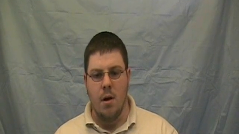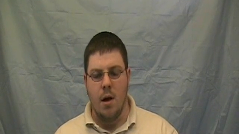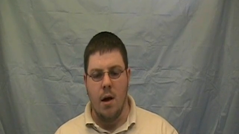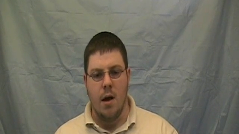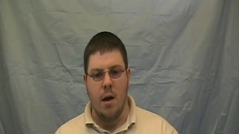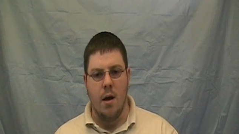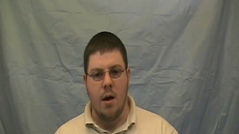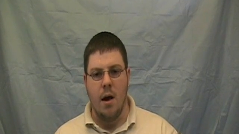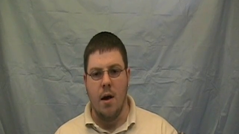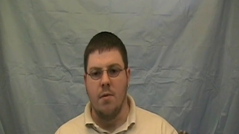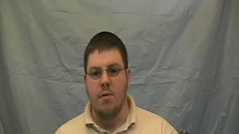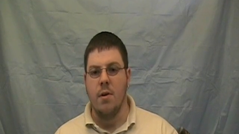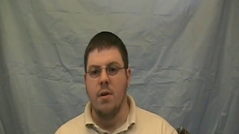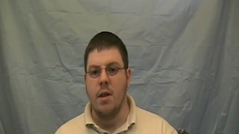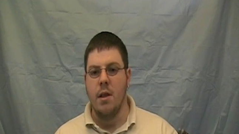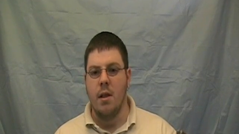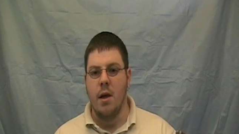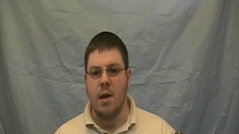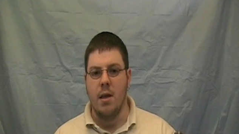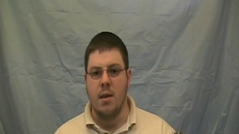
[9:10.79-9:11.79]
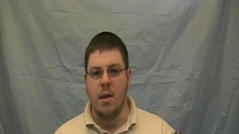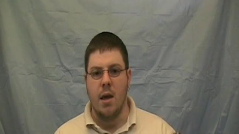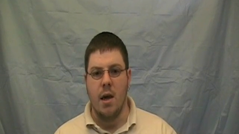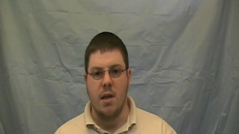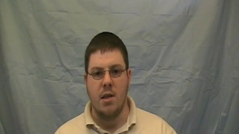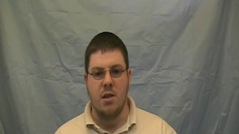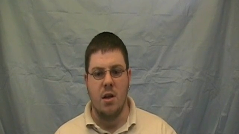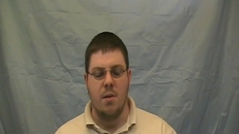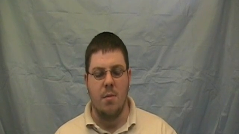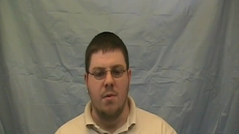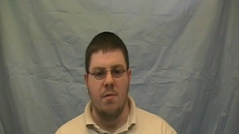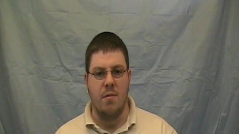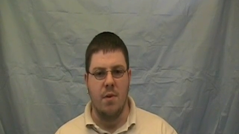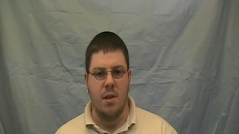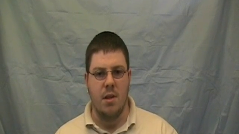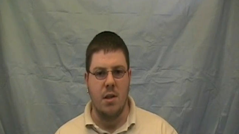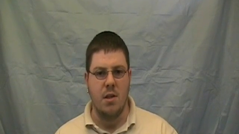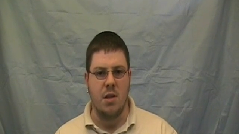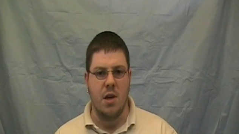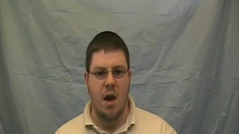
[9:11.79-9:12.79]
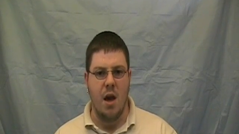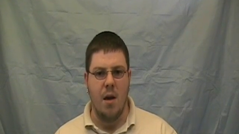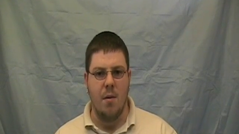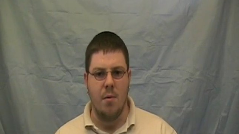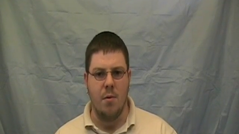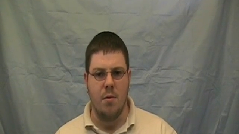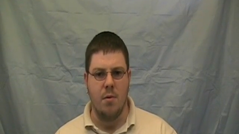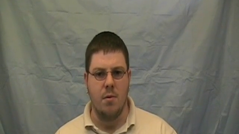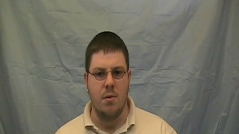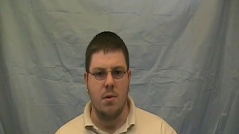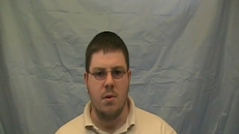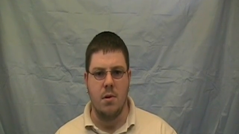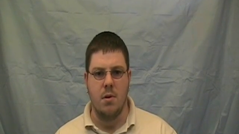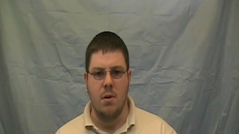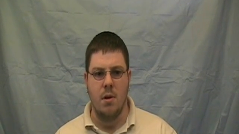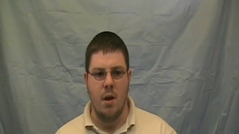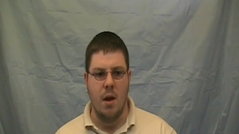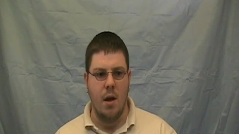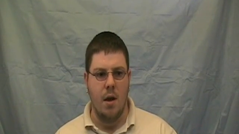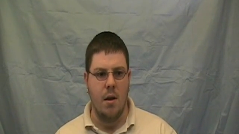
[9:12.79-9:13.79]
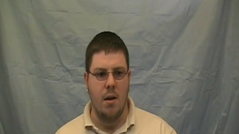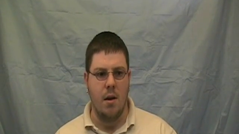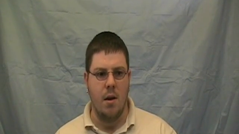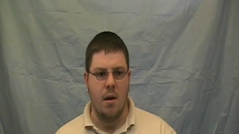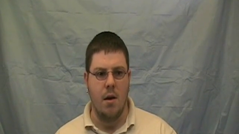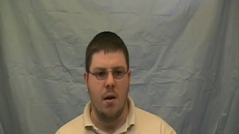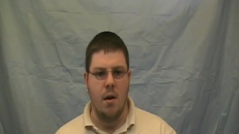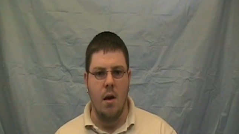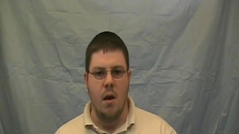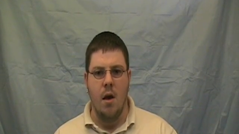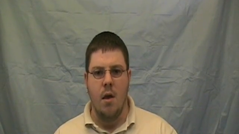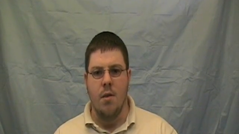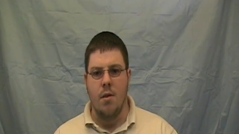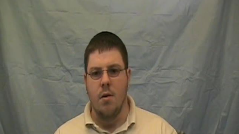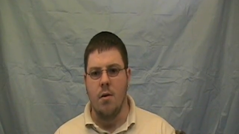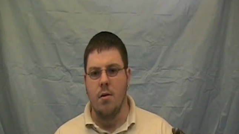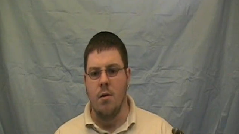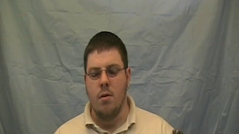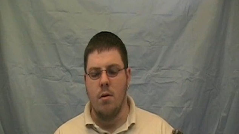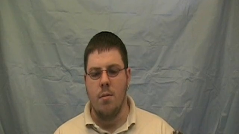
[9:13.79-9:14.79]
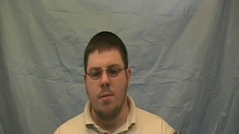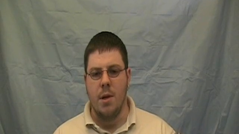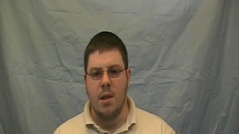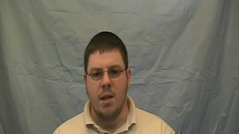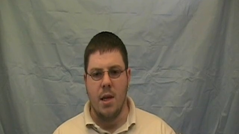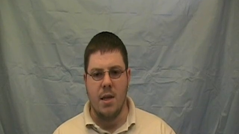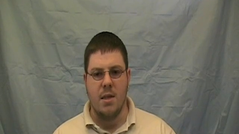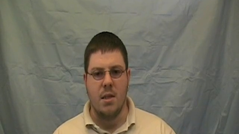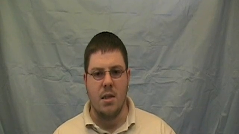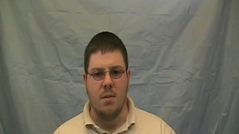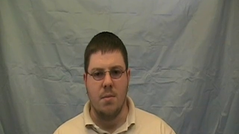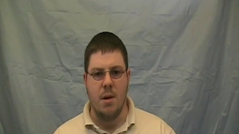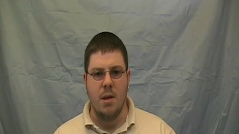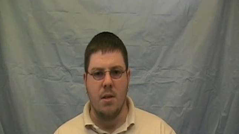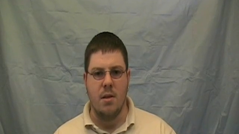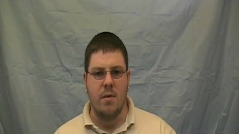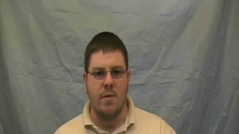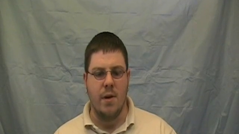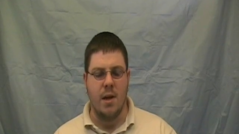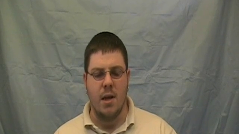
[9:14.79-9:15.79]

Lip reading: I really like the H. Upmann Vintage Cameroons, and they're a little bit less expensive.